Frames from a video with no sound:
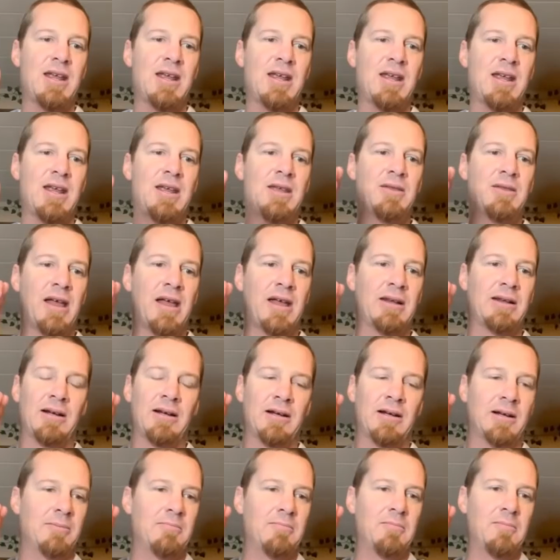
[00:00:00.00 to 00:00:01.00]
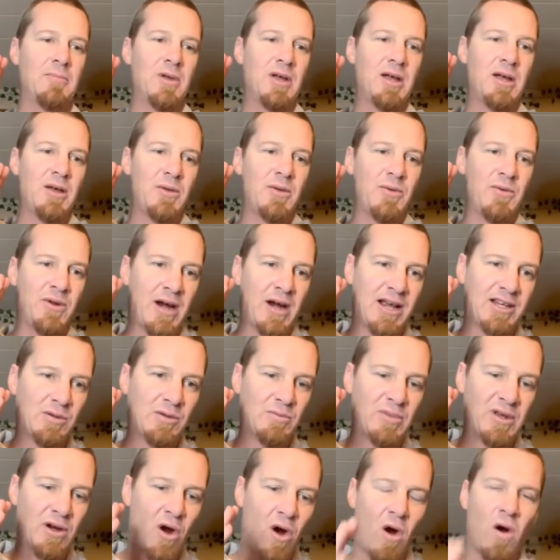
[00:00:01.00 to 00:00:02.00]
That there
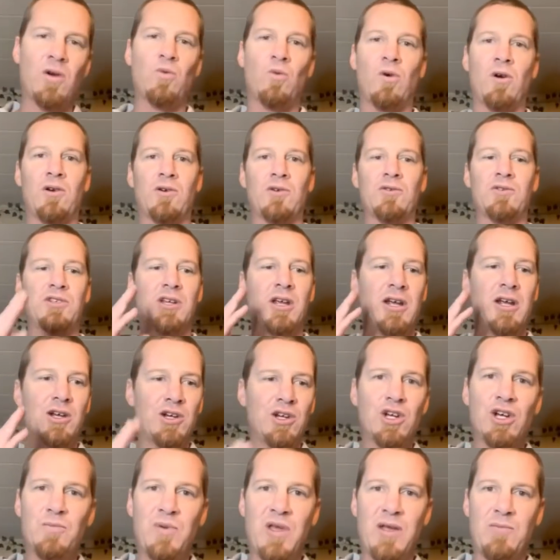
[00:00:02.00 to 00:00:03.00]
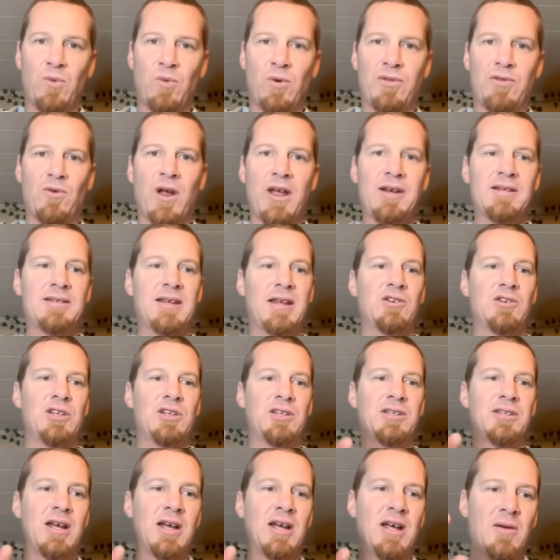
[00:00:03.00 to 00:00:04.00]
hasn't been hard workers, good people with great
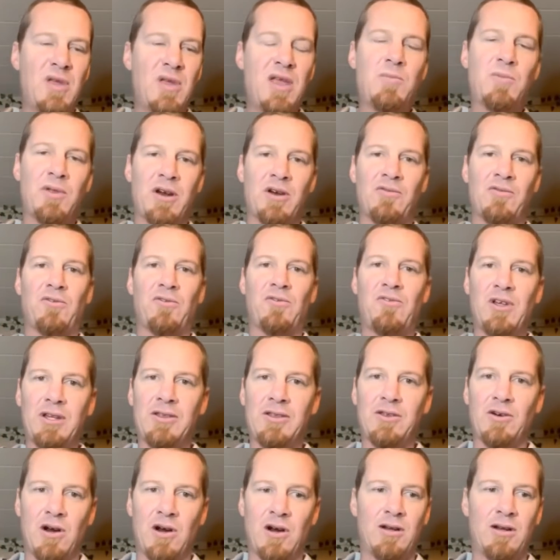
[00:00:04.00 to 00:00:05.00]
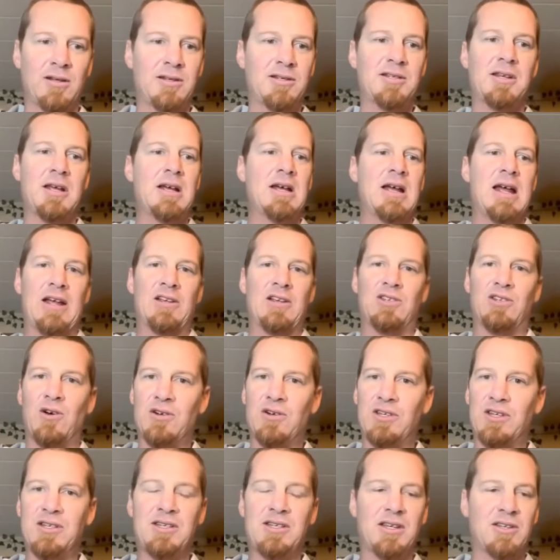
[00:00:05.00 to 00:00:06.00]
intentions, people that are fulfilling their callings as
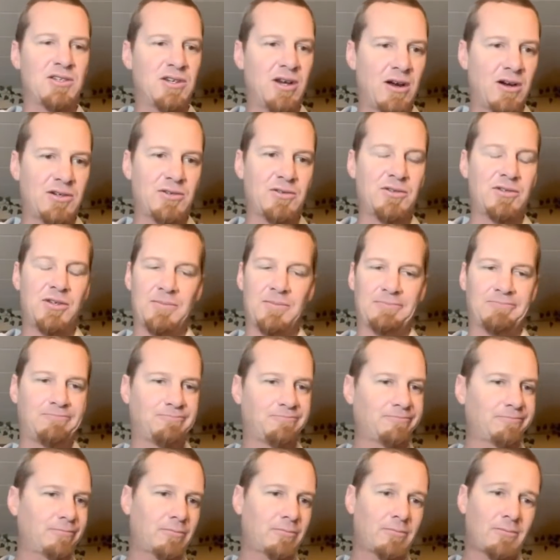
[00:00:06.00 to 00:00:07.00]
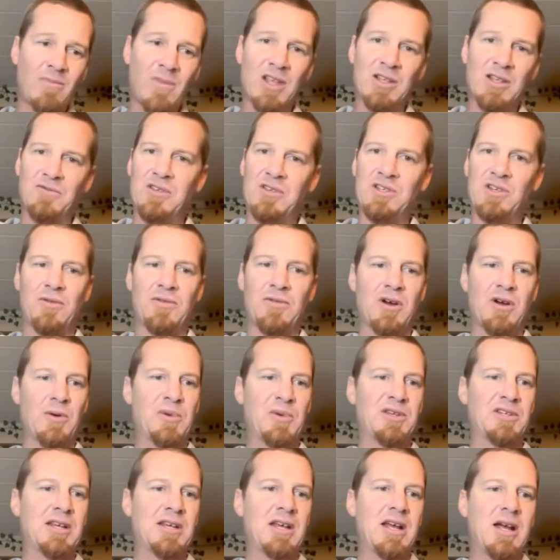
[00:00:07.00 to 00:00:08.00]
nurses, as doctors, as physical
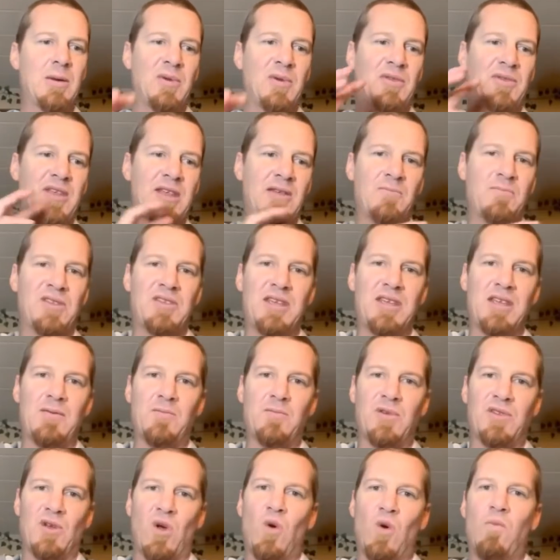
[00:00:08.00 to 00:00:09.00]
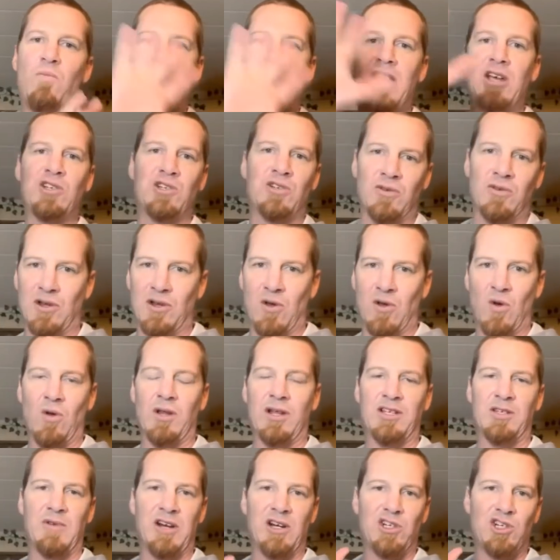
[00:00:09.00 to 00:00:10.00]
therapists, but the whole picture as a whole
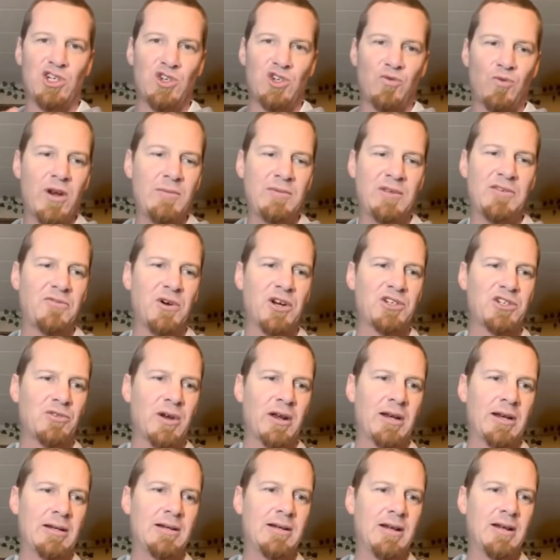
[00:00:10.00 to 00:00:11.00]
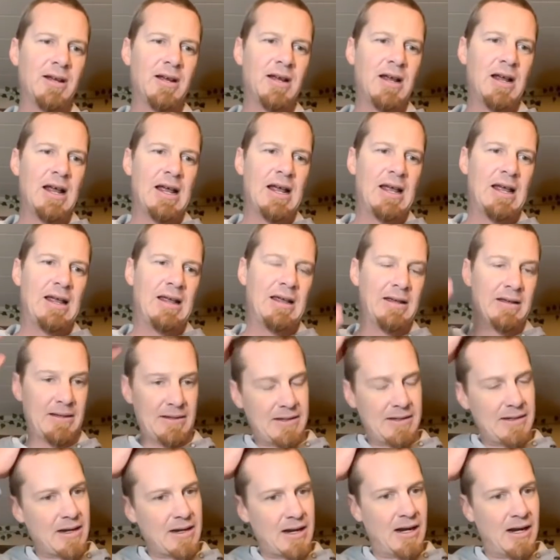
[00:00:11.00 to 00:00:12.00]
has been extremely frustrating.
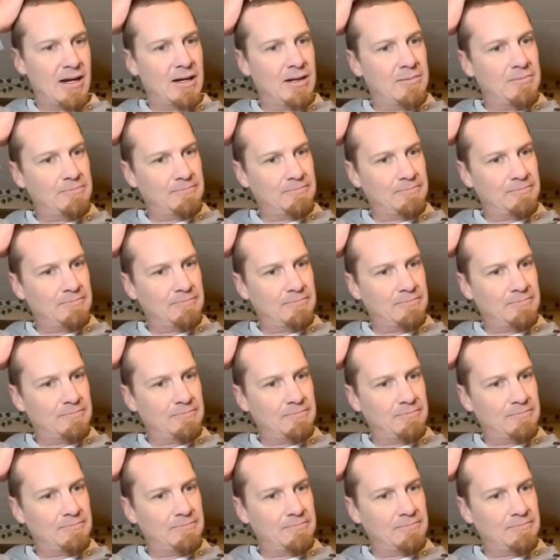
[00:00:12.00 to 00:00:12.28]
And I